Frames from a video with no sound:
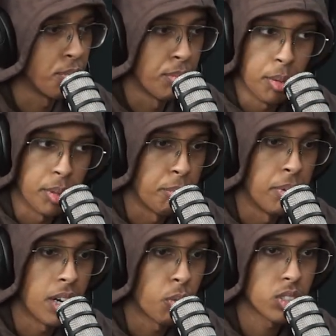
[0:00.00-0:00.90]
maybe
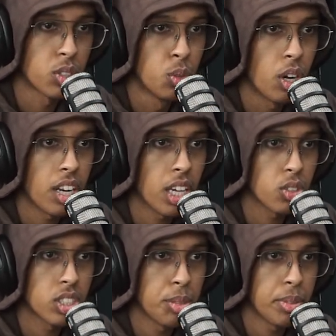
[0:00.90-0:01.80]
Blair wants to do a Lego
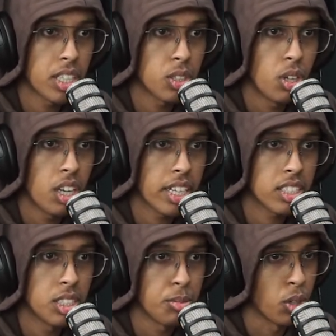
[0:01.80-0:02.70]
stream, we can do a Lego
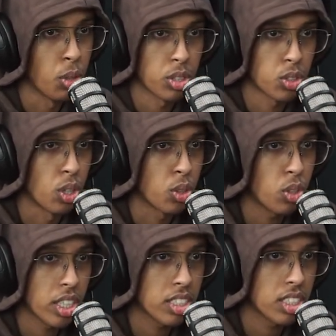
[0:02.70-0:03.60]
stream, or he wants to do a
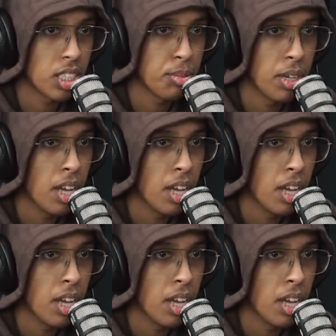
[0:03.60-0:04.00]
cooking stream.